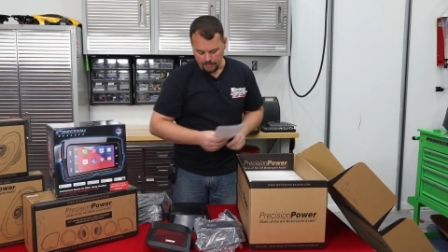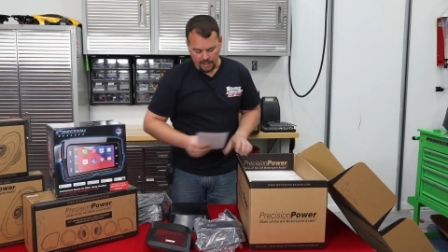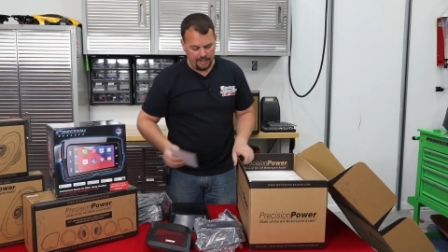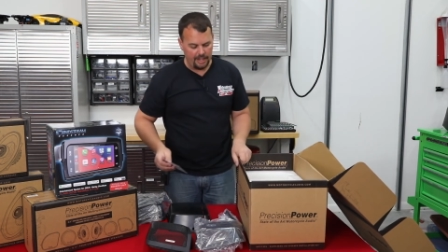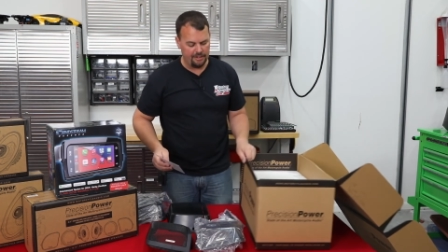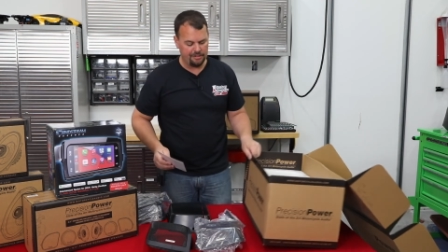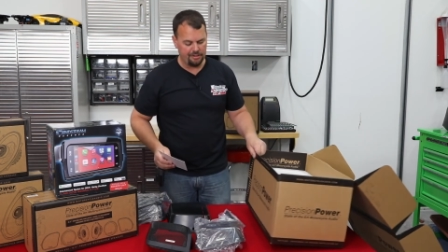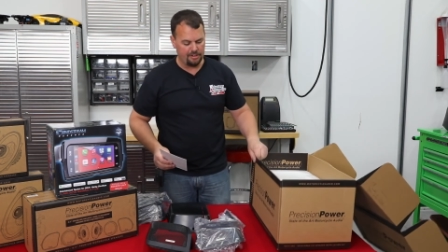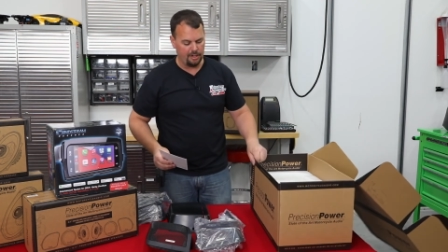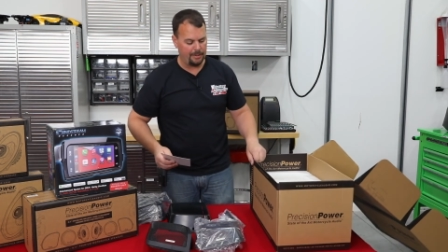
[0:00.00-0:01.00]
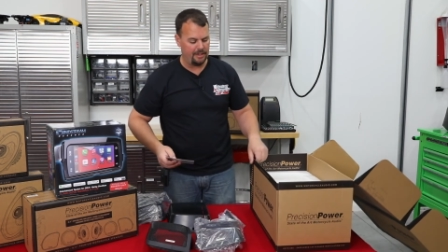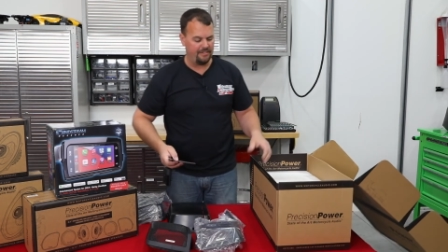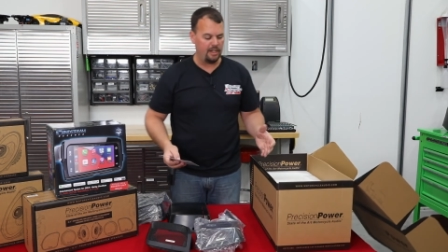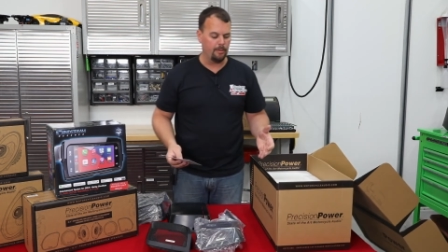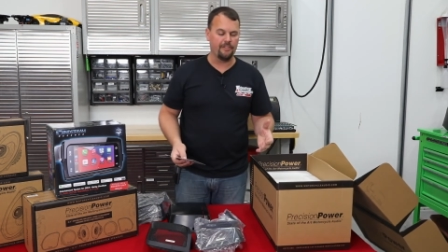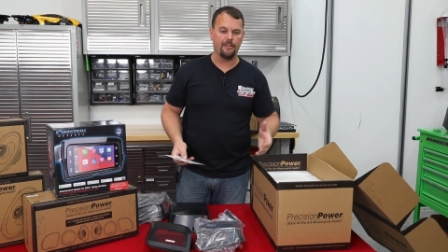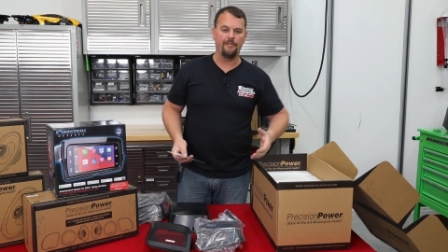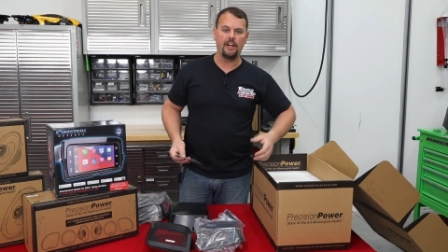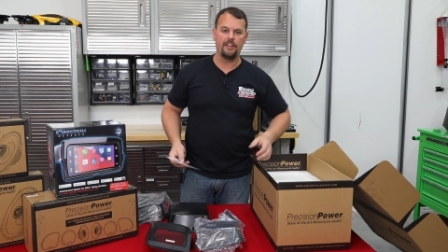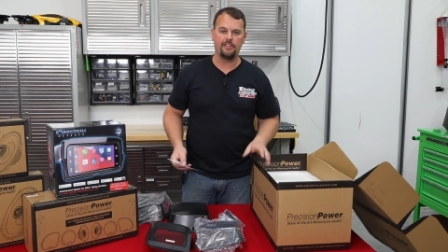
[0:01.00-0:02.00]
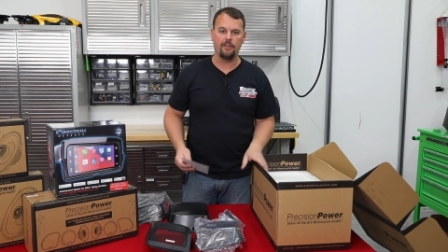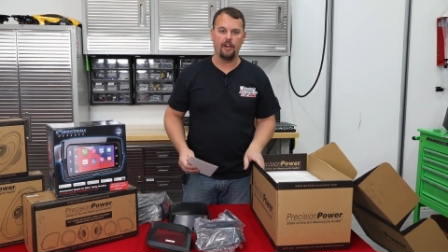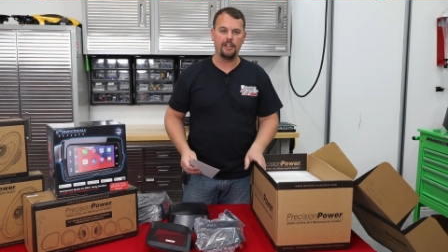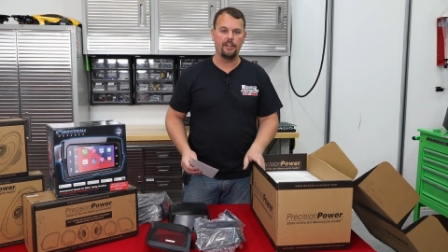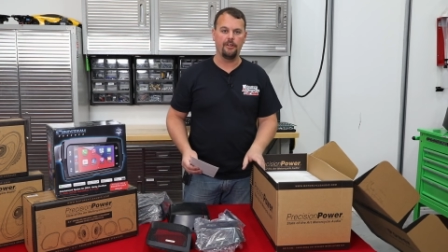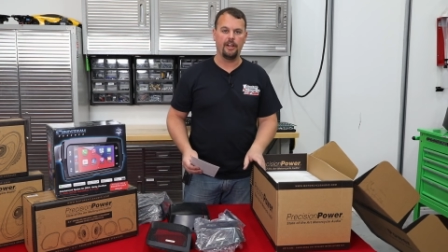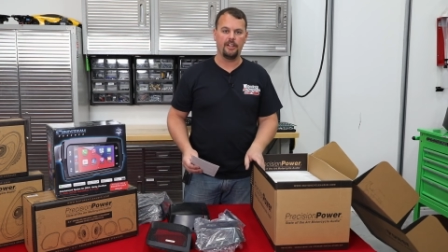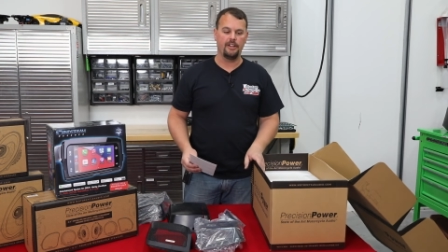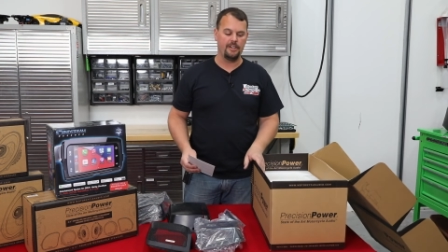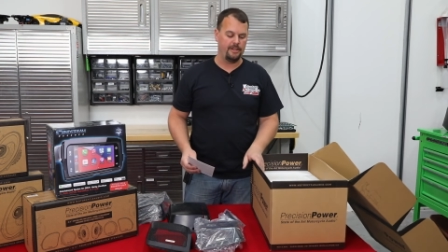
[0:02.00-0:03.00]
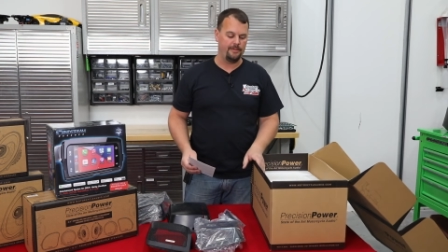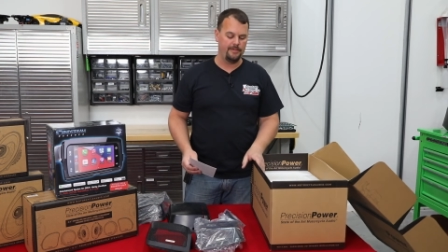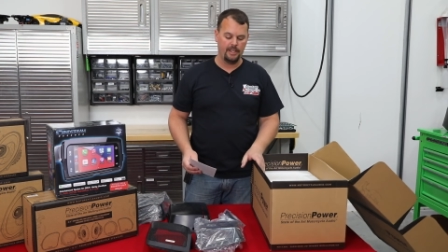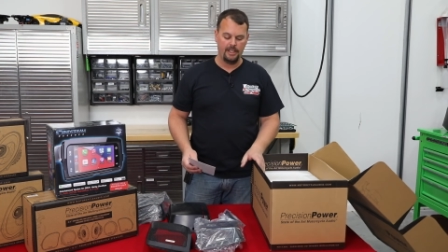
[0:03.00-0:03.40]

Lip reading: Now, this is going to be available from volunteeraudio.com,